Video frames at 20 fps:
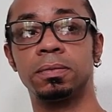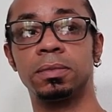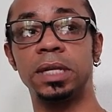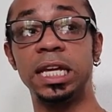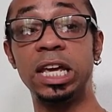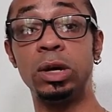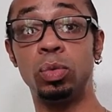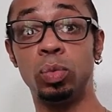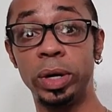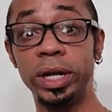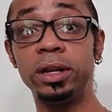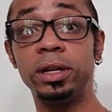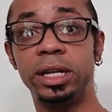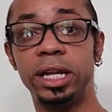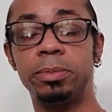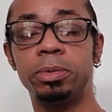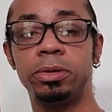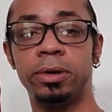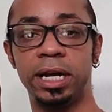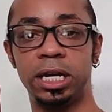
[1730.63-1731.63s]
it will
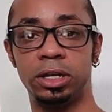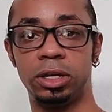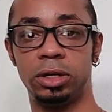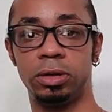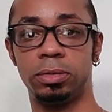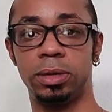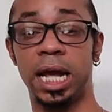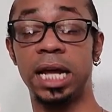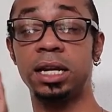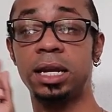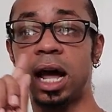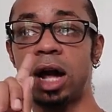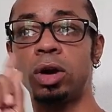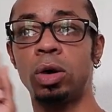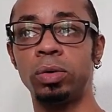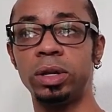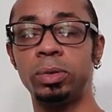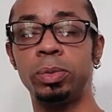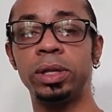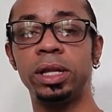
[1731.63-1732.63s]
liberate you. And not
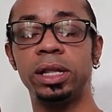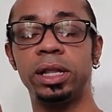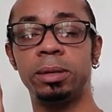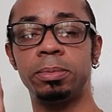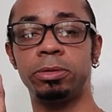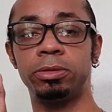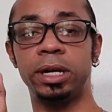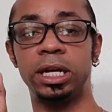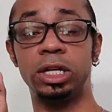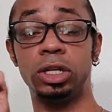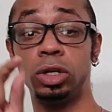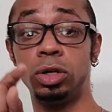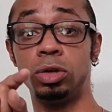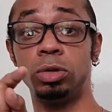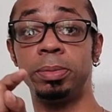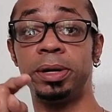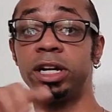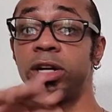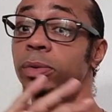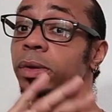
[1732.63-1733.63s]
only will it liberate you,
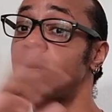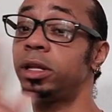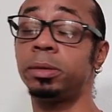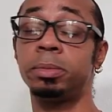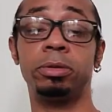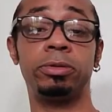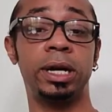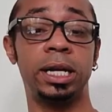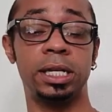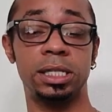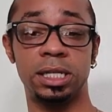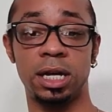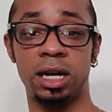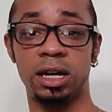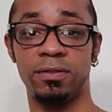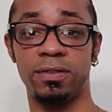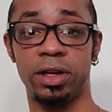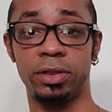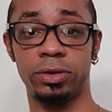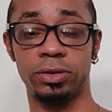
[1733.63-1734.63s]
but it will liberate a ton
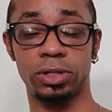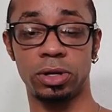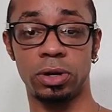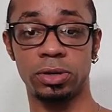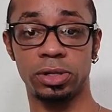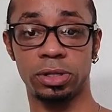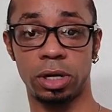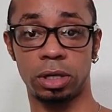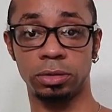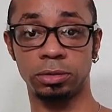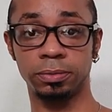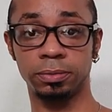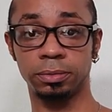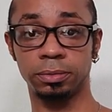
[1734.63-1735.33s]
of others also.